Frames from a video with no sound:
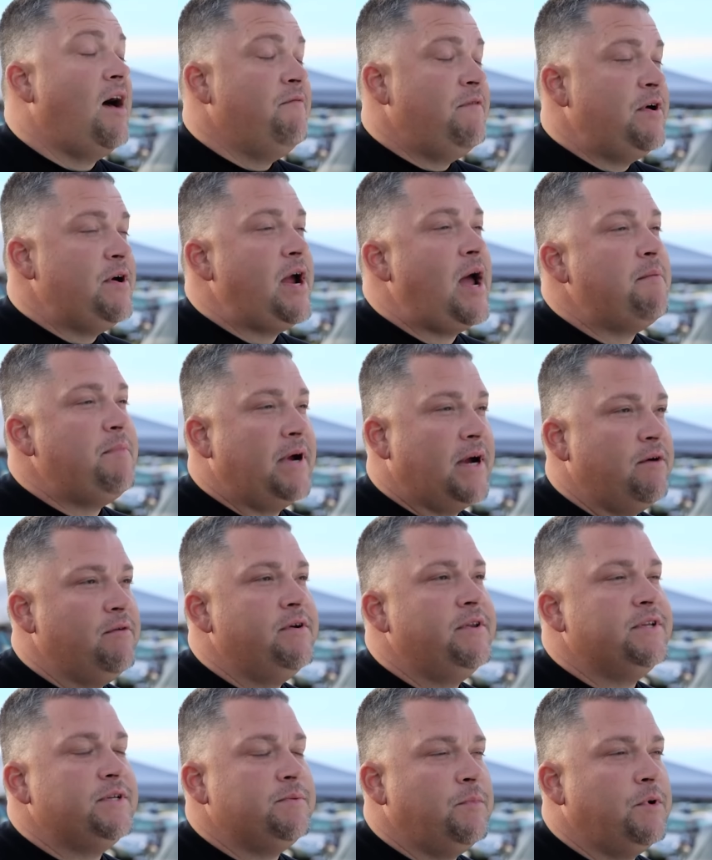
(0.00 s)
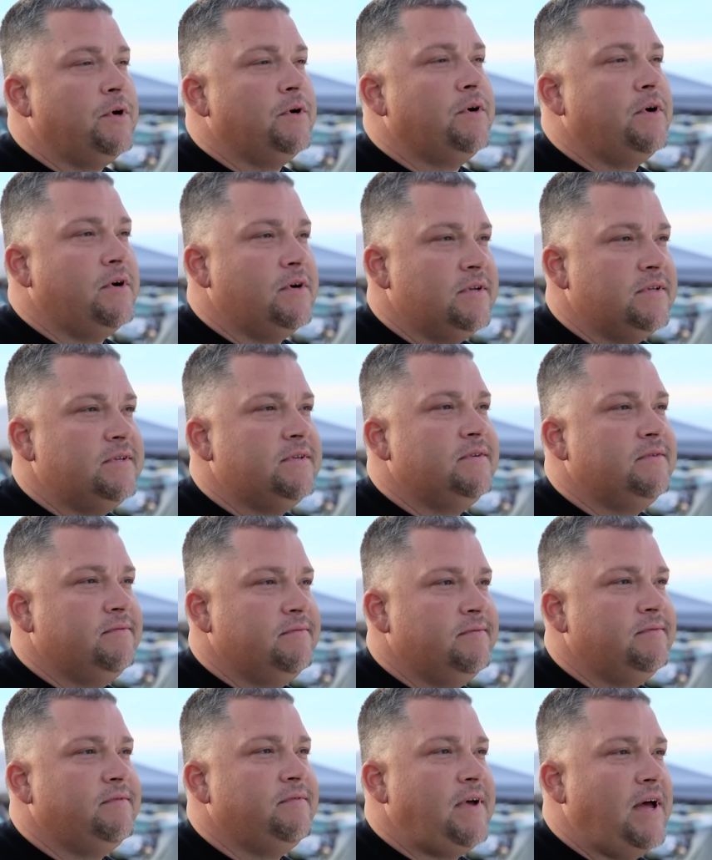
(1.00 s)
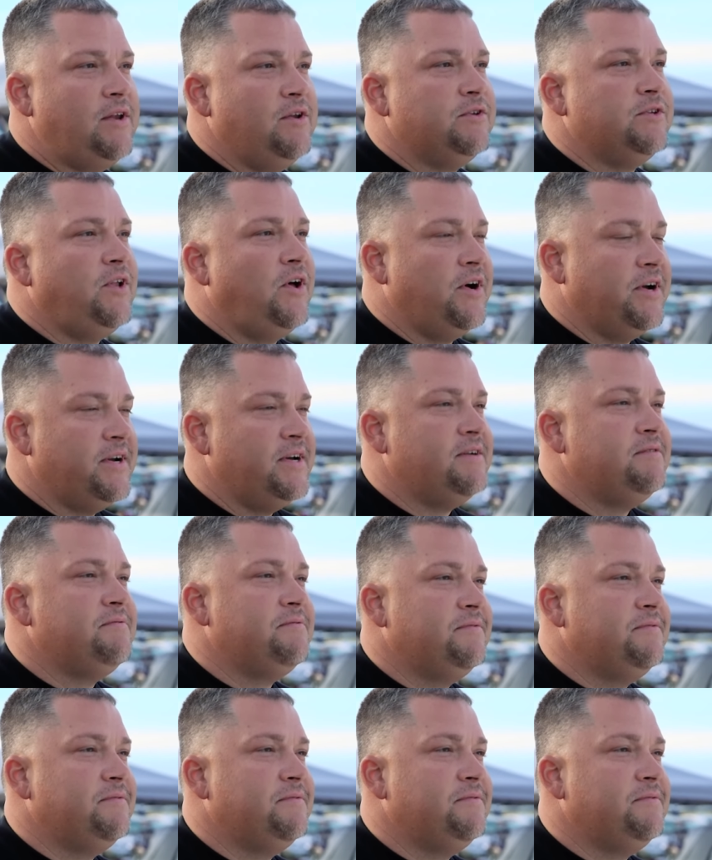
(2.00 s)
I'm very happy I got rid of the smart cars. I've had those long enough.